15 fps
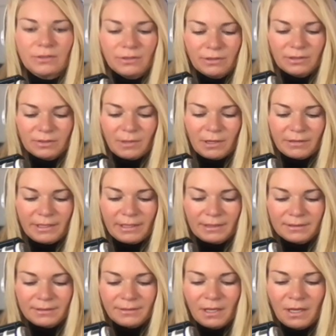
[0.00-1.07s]
do the small
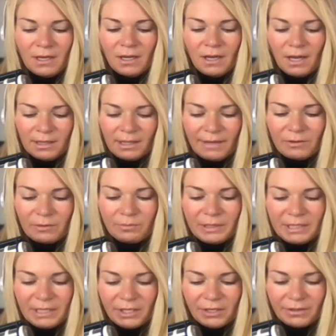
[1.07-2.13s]
things. 11,
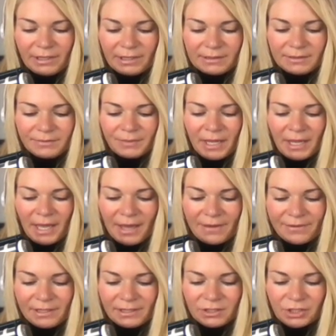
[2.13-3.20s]
be curious.
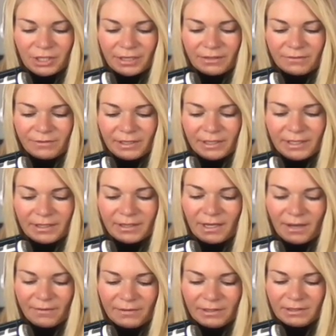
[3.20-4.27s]
Evidence shared via the
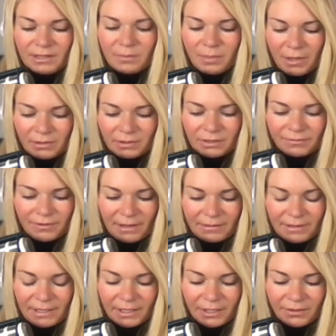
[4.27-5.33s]
Huffington Post
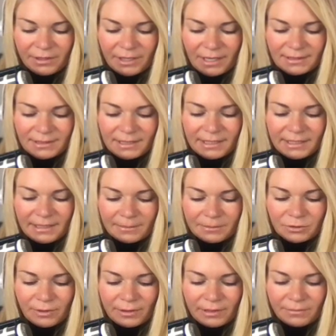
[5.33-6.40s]
found that curiosity can help
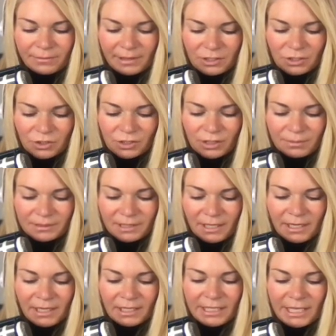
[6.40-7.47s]
strengthen relationships,
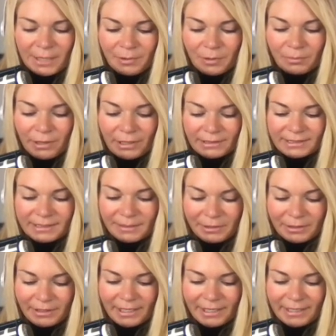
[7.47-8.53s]
keep your brain
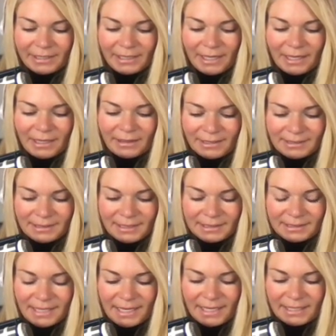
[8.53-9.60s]
stimulated, lessen
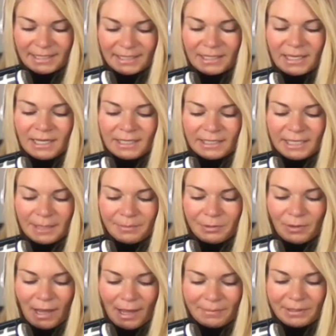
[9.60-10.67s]
anxiety, keep
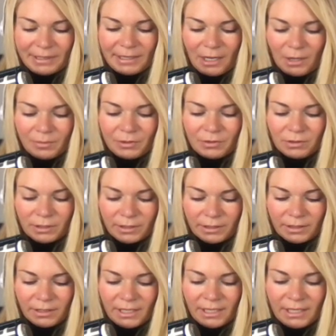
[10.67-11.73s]
you happy, and help you
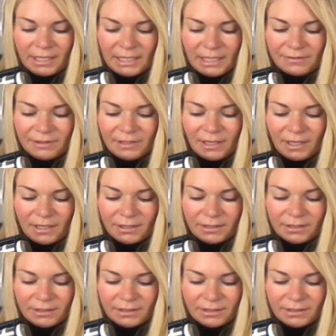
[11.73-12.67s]
learn, even in